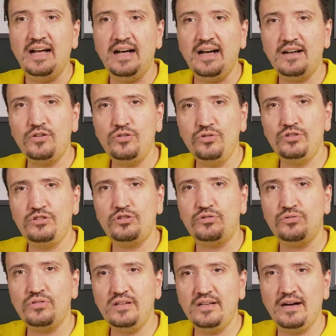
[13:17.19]
a good
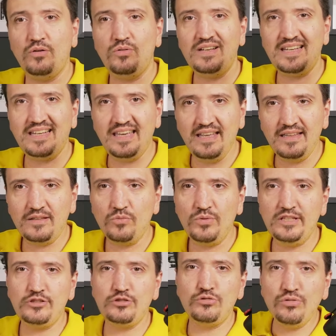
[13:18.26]
to go kit
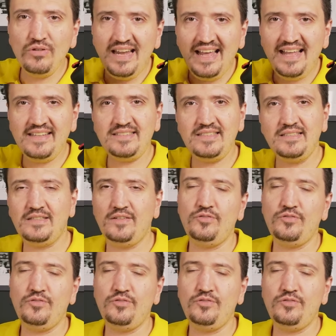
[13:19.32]
with two lenses,